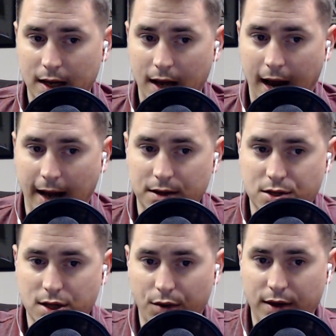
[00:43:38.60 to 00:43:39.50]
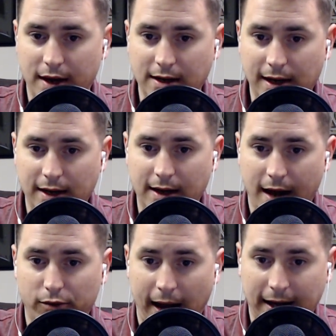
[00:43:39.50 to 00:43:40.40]
And so they need a
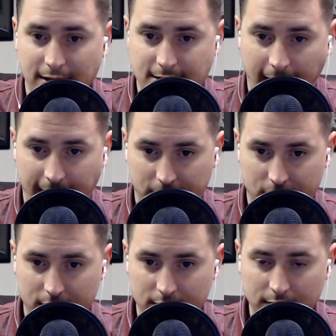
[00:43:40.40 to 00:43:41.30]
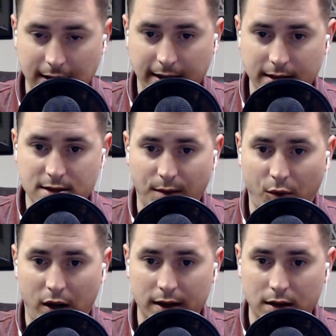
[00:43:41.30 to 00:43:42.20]
reconciler. They need
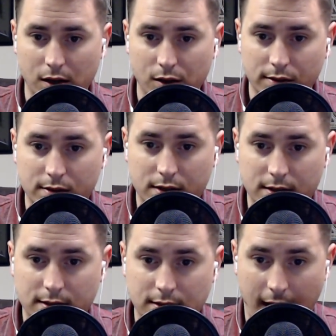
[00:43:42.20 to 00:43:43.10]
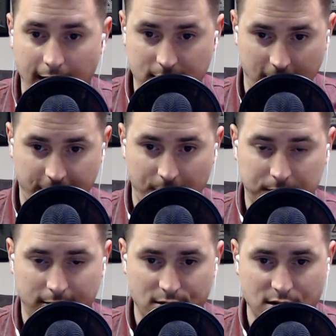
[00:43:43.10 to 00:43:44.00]
someone who does live up
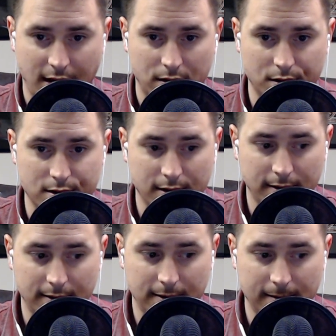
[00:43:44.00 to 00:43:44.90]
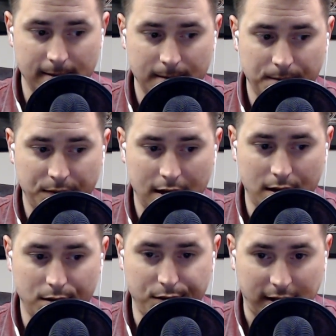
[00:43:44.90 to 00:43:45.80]
to those standards
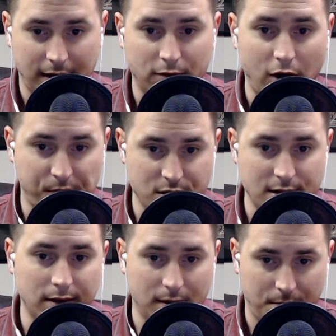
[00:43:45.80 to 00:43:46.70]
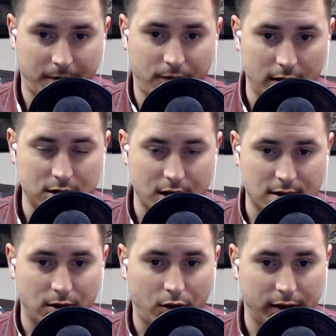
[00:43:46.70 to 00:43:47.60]
that can represent them before a
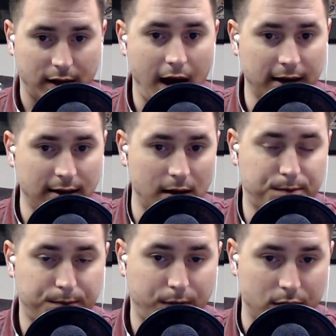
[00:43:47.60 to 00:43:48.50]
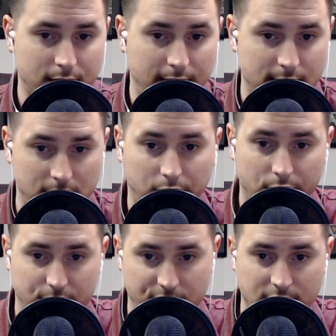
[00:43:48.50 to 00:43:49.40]
just and holy God, and that person is the
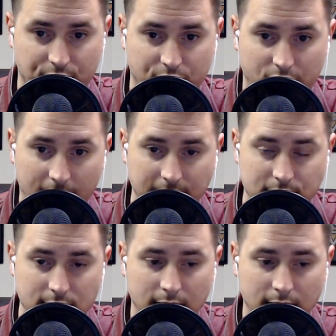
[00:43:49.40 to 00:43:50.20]
Lord Jesus Christ.